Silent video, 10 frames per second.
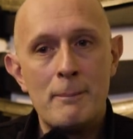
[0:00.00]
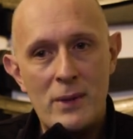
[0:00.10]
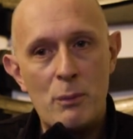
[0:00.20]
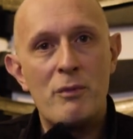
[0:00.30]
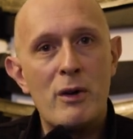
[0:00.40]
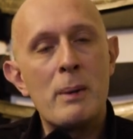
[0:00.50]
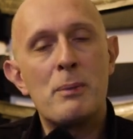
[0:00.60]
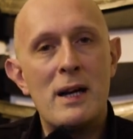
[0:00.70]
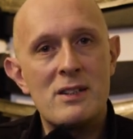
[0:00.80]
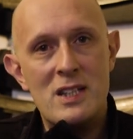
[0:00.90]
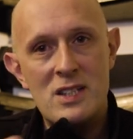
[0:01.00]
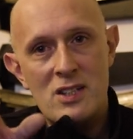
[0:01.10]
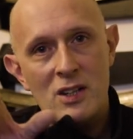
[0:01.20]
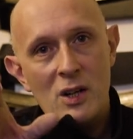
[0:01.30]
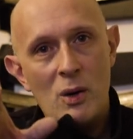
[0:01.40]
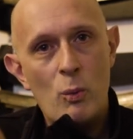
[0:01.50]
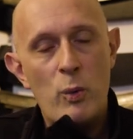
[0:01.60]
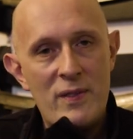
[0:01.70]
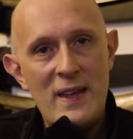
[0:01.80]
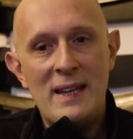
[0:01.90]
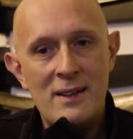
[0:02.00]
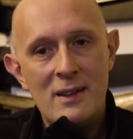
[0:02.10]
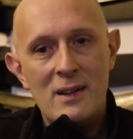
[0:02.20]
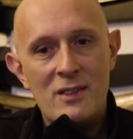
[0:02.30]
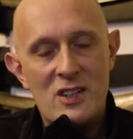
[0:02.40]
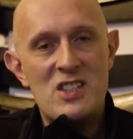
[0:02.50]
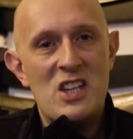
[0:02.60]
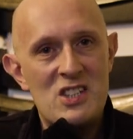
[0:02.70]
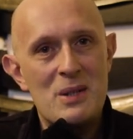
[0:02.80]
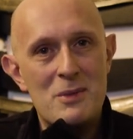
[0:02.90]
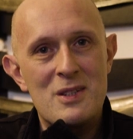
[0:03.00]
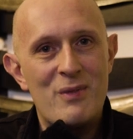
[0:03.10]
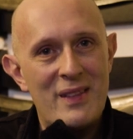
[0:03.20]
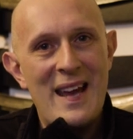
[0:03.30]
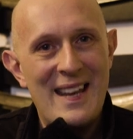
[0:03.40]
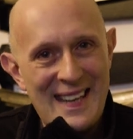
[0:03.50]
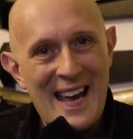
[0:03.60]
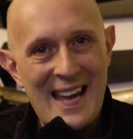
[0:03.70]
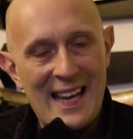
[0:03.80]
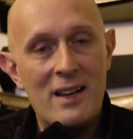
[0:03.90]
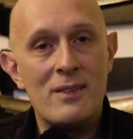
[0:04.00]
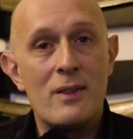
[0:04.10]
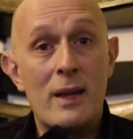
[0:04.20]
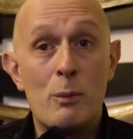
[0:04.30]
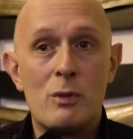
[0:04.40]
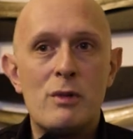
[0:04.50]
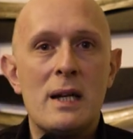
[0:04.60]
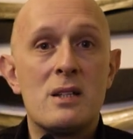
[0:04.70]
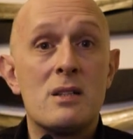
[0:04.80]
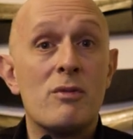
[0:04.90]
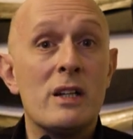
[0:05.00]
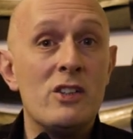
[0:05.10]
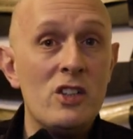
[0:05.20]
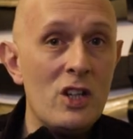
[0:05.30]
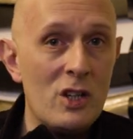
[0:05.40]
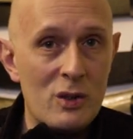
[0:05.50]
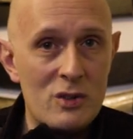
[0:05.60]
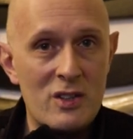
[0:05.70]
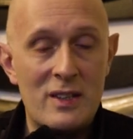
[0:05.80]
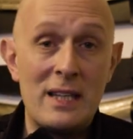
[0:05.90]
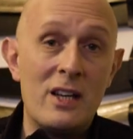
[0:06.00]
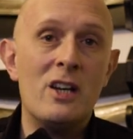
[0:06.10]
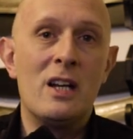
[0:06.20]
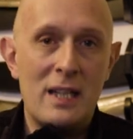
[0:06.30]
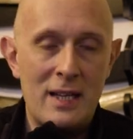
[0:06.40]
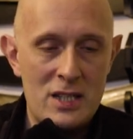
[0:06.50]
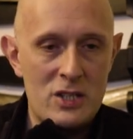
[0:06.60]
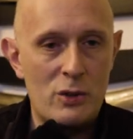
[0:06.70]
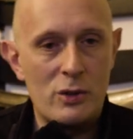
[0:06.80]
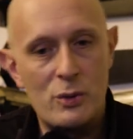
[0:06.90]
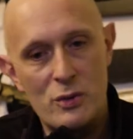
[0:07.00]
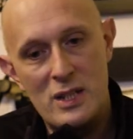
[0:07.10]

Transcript: they were very practiced within the systems of their day, and they were relatively new to the earlier historical